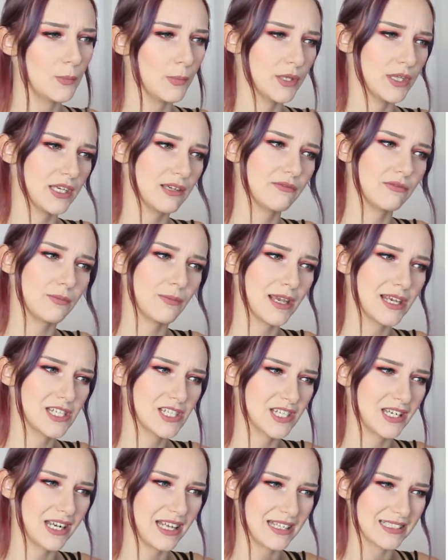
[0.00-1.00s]
but the
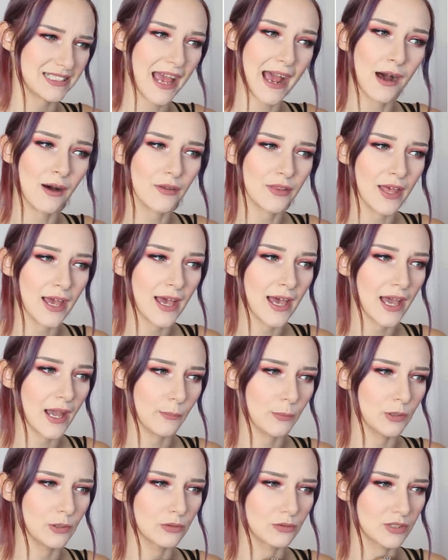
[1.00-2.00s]
information is out there,
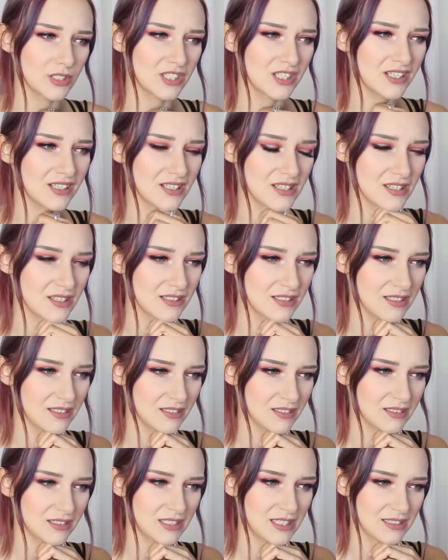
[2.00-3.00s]
and we will return to this